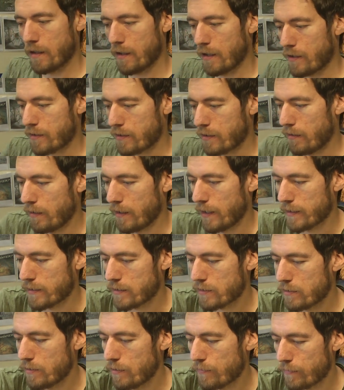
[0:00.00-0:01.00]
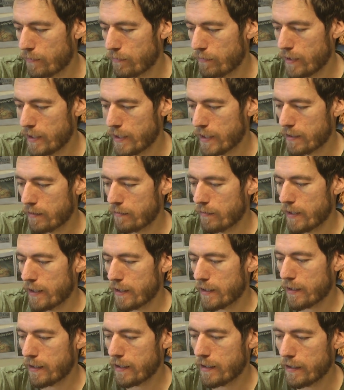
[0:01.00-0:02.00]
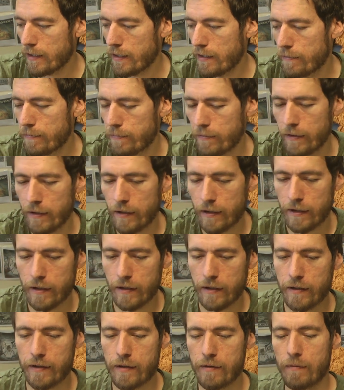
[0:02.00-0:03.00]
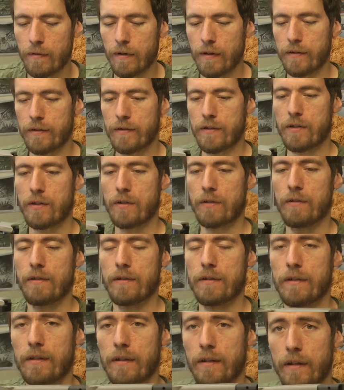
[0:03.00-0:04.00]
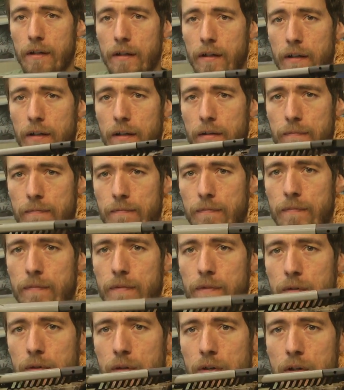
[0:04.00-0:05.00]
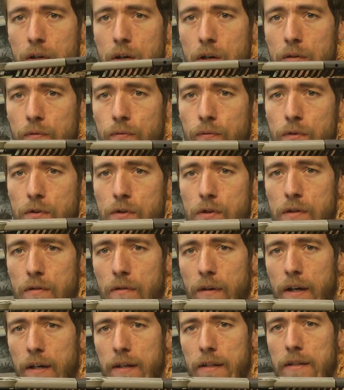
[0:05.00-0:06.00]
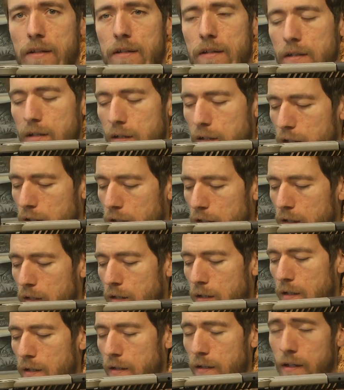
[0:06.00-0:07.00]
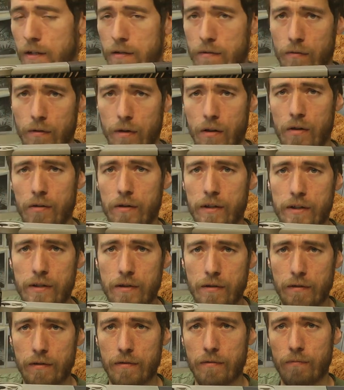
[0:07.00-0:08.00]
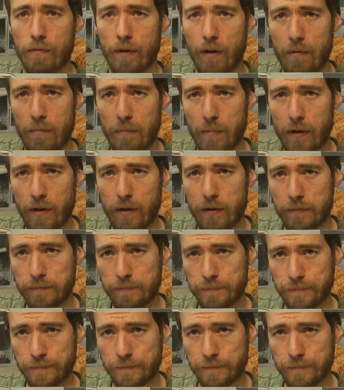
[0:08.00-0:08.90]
Also, let's cover really quick. If you want to shoot first strikes, this will only shoot round ball.